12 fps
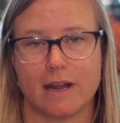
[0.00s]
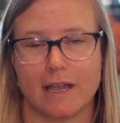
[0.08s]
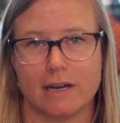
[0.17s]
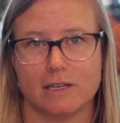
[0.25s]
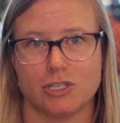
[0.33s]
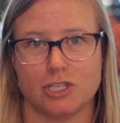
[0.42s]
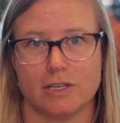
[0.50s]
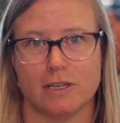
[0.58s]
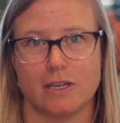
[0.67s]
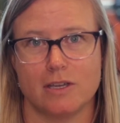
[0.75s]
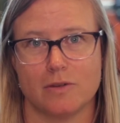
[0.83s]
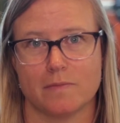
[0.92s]

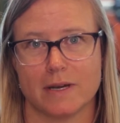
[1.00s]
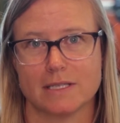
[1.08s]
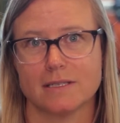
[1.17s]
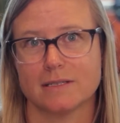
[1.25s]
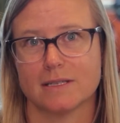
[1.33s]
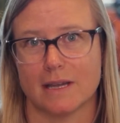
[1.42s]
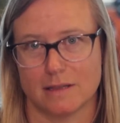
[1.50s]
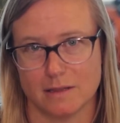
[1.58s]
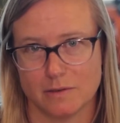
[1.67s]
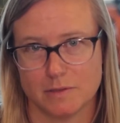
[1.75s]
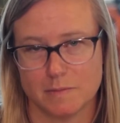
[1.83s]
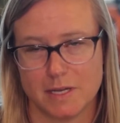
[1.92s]
IDG, you must attend
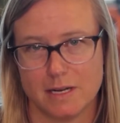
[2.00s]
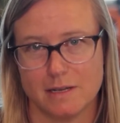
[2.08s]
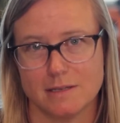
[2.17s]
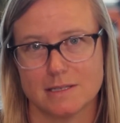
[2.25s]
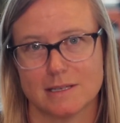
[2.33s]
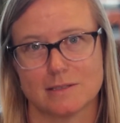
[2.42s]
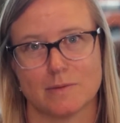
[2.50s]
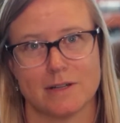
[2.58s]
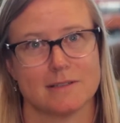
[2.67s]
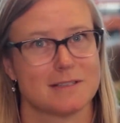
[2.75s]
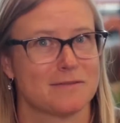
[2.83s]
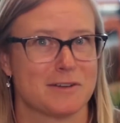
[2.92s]
those meetings, as
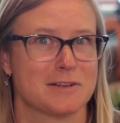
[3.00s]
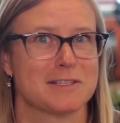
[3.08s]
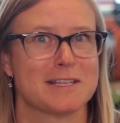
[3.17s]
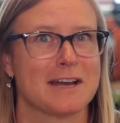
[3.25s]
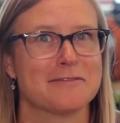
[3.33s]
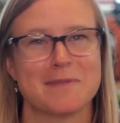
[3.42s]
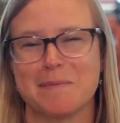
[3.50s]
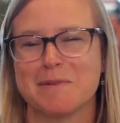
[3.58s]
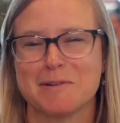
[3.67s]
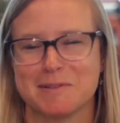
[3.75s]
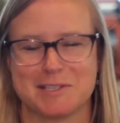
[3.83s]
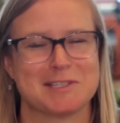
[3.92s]
well as if you're a staff
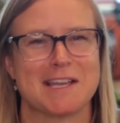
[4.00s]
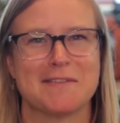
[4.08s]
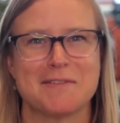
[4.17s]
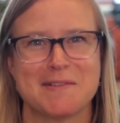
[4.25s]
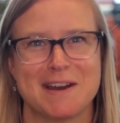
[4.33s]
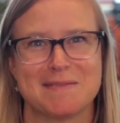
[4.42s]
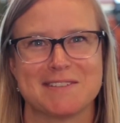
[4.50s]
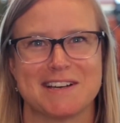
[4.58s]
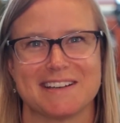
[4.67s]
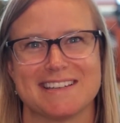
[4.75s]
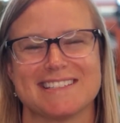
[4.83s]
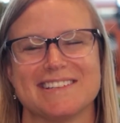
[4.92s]
member, which is everyone I'm
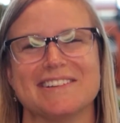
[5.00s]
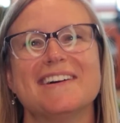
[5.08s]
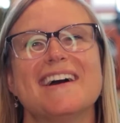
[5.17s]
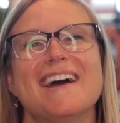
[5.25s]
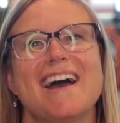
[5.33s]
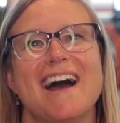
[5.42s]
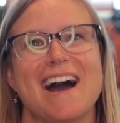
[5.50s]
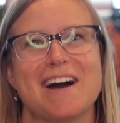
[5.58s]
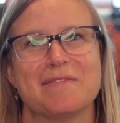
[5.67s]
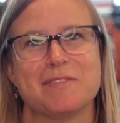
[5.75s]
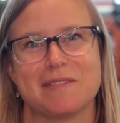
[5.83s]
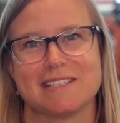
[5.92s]
talking to,
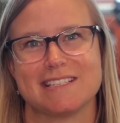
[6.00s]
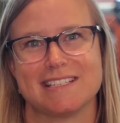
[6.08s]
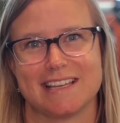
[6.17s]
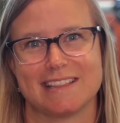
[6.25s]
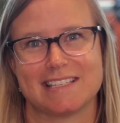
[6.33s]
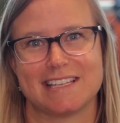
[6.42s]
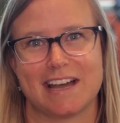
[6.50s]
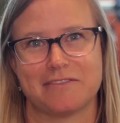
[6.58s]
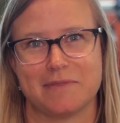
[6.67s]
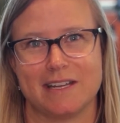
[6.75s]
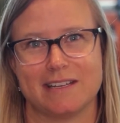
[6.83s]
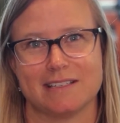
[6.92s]
you must attend the
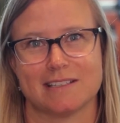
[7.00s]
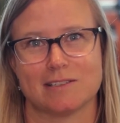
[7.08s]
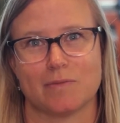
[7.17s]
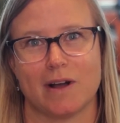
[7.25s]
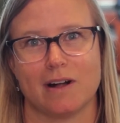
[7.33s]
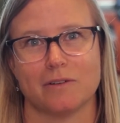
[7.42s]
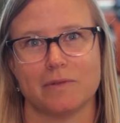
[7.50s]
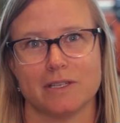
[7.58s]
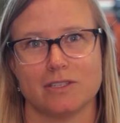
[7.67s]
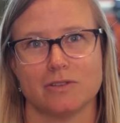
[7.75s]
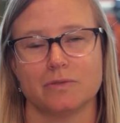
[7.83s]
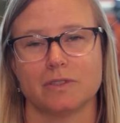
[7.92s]
staff meetings as well. We
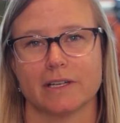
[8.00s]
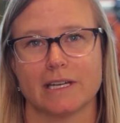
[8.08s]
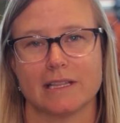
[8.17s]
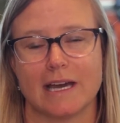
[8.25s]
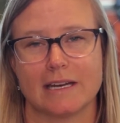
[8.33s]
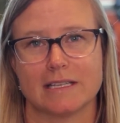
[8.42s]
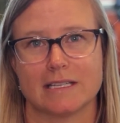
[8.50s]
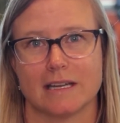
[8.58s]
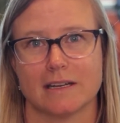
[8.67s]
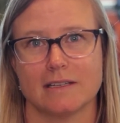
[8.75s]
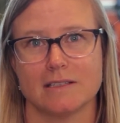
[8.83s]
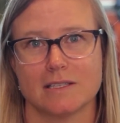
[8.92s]
do look at that
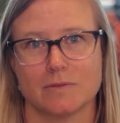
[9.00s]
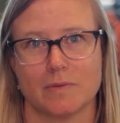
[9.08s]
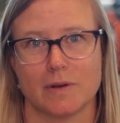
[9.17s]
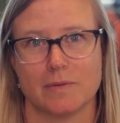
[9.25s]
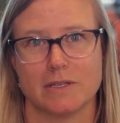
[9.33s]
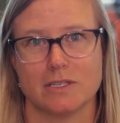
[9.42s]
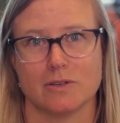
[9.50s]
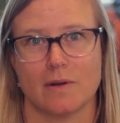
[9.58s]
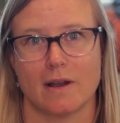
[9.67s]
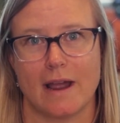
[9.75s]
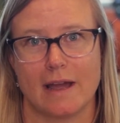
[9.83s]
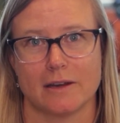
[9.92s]
attendance when we do
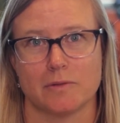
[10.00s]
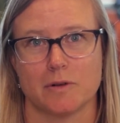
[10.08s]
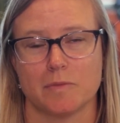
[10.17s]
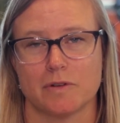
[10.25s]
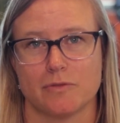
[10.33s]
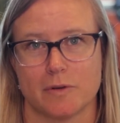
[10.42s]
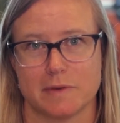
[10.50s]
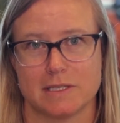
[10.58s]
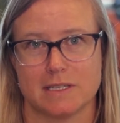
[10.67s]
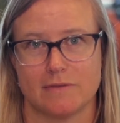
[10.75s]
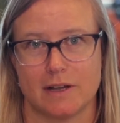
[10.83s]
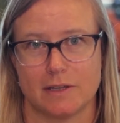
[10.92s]
our annual
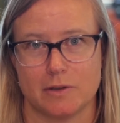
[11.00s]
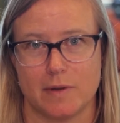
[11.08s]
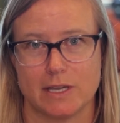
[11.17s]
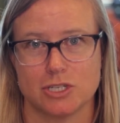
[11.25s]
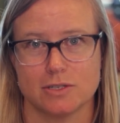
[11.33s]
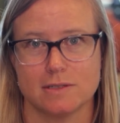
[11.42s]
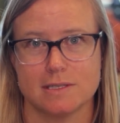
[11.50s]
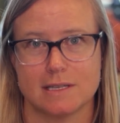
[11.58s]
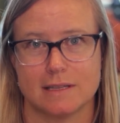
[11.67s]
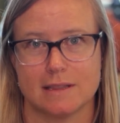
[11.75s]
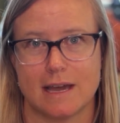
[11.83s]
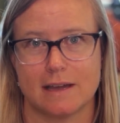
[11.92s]
performance evaluations,
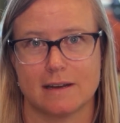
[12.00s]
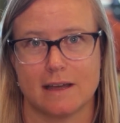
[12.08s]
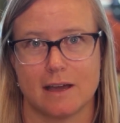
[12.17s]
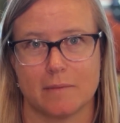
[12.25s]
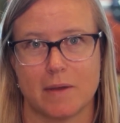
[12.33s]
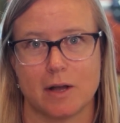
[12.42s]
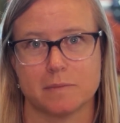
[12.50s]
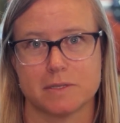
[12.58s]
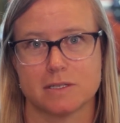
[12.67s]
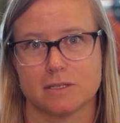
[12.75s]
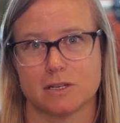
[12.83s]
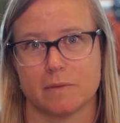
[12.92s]
and that
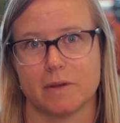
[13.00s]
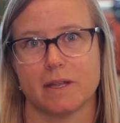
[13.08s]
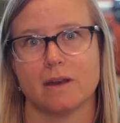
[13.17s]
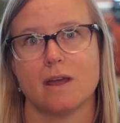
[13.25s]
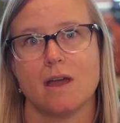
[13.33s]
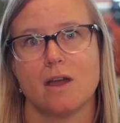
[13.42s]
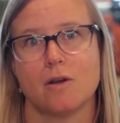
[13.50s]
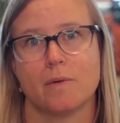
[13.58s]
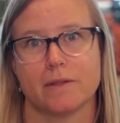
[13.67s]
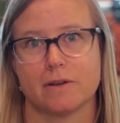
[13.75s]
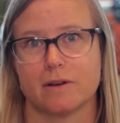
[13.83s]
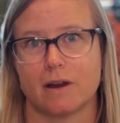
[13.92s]
helps determine
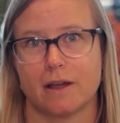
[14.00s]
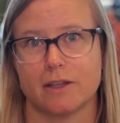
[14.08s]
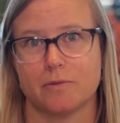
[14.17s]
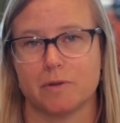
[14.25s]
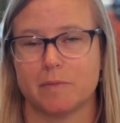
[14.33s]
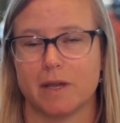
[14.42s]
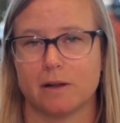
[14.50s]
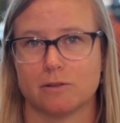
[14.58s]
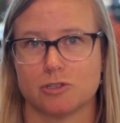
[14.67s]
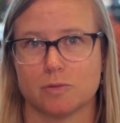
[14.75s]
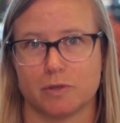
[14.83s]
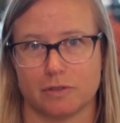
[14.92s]
whether or not you would be
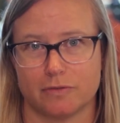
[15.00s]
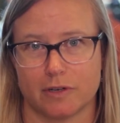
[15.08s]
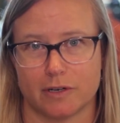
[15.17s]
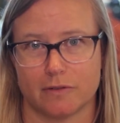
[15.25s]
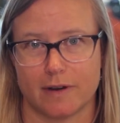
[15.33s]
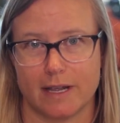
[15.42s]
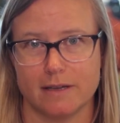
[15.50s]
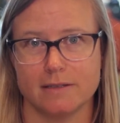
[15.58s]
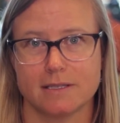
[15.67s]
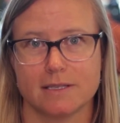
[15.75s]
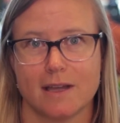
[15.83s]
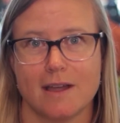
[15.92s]
eligible for a
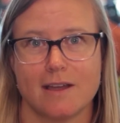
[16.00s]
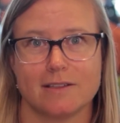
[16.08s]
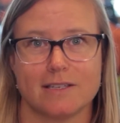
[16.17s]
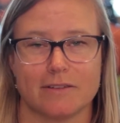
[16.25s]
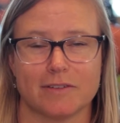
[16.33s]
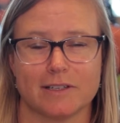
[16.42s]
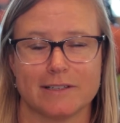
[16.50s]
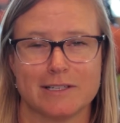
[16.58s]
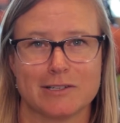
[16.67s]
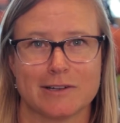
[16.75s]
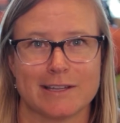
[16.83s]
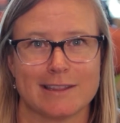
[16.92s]
raise. Definitely
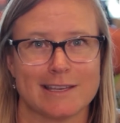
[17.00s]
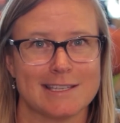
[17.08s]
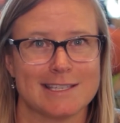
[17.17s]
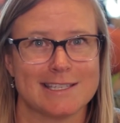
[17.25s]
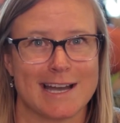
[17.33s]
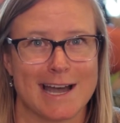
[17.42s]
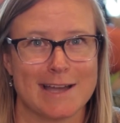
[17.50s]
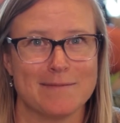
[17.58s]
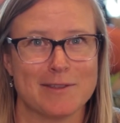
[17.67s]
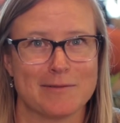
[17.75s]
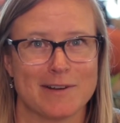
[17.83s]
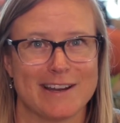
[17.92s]
during this
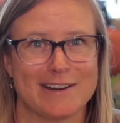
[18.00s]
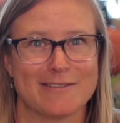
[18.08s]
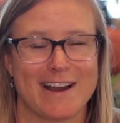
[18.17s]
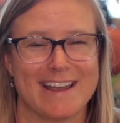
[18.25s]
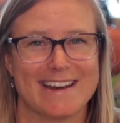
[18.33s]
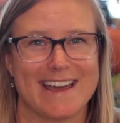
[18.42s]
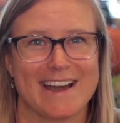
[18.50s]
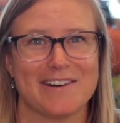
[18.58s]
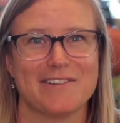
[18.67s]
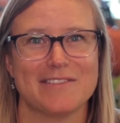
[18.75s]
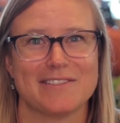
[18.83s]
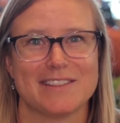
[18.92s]
time that we're in right
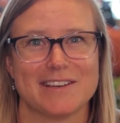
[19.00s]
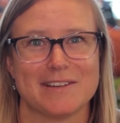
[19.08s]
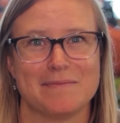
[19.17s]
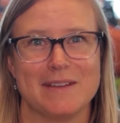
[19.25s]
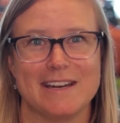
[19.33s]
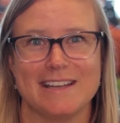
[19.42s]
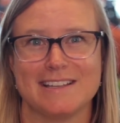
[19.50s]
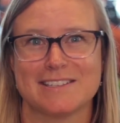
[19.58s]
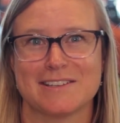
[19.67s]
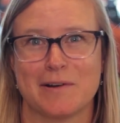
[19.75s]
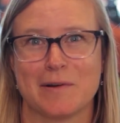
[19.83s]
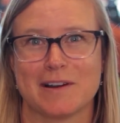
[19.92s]
now, the
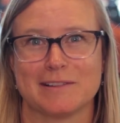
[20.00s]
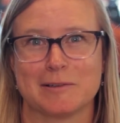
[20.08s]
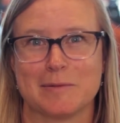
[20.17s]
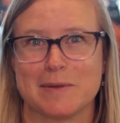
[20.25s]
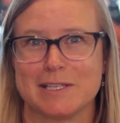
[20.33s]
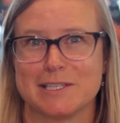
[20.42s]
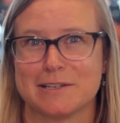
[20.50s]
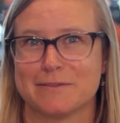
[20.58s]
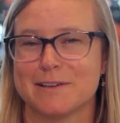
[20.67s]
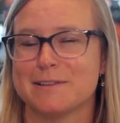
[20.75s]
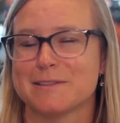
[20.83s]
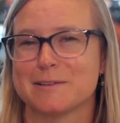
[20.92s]
meetings are a little bit
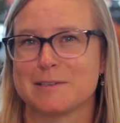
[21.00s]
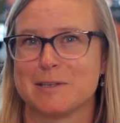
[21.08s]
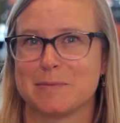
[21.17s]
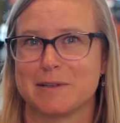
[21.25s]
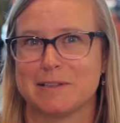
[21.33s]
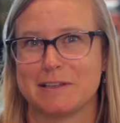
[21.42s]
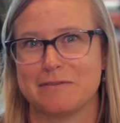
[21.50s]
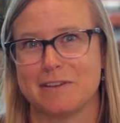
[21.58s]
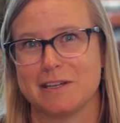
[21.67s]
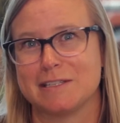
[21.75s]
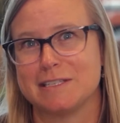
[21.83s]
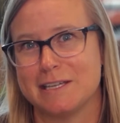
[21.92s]
different. They're typically
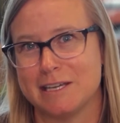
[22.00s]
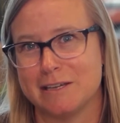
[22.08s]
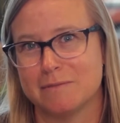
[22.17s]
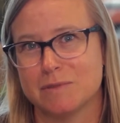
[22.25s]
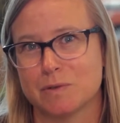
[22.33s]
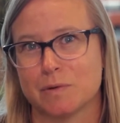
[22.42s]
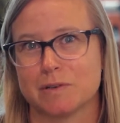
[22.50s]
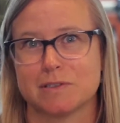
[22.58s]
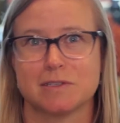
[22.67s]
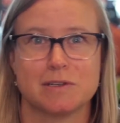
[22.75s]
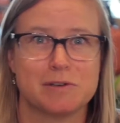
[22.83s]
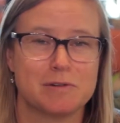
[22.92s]
via Teams or
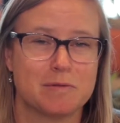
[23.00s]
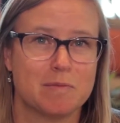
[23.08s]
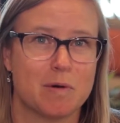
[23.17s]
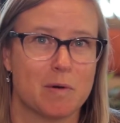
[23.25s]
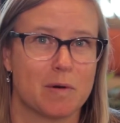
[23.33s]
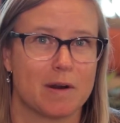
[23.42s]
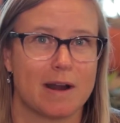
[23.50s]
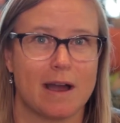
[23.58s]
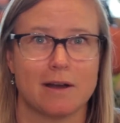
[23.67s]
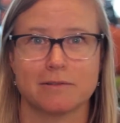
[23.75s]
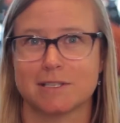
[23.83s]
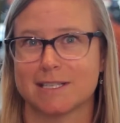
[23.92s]
Zoom or
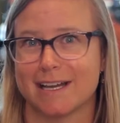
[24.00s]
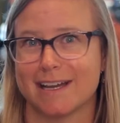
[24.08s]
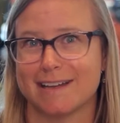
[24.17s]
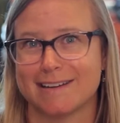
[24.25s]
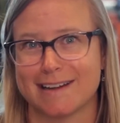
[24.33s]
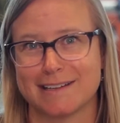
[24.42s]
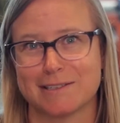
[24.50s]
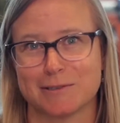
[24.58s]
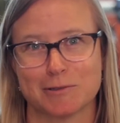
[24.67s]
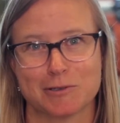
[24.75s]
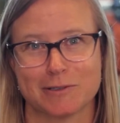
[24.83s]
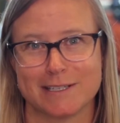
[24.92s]
outside, nice
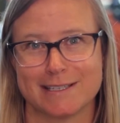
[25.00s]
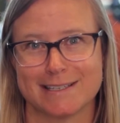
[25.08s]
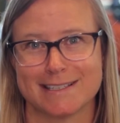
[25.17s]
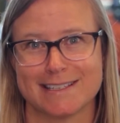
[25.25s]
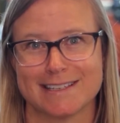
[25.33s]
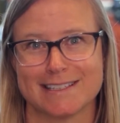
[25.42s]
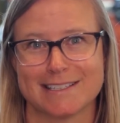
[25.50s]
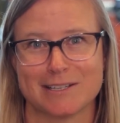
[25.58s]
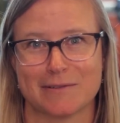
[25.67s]
socially distanced.